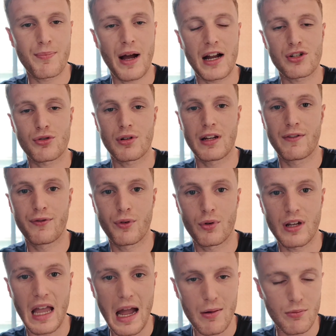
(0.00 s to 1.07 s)
battery for
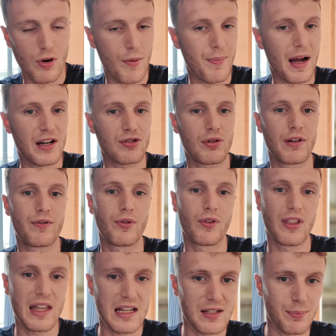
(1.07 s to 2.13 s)
camera, battery for
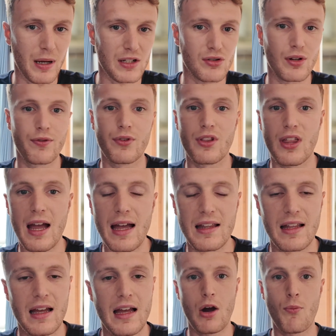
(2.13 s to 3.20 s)
this, battery for
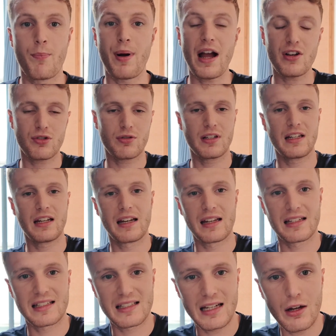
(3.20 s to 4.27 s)
that. Now, battery in
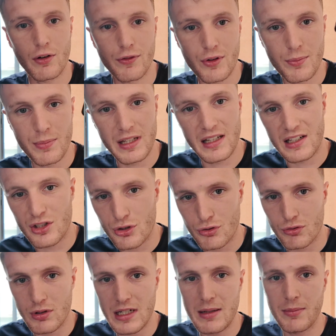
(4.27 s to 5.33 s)
itself can be
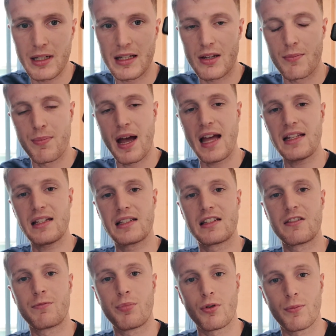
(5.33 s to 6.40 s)
extremely
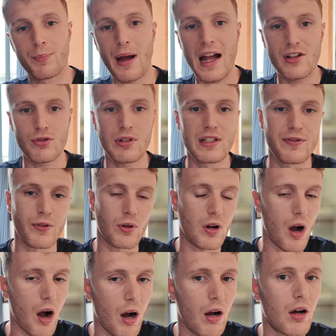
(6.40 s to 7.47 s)
competitive, but batteries for
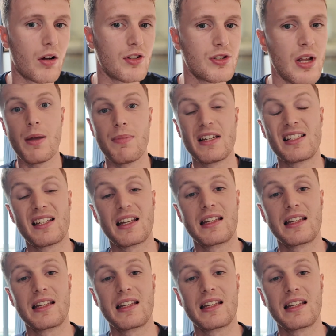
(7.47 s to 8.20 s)
cars may be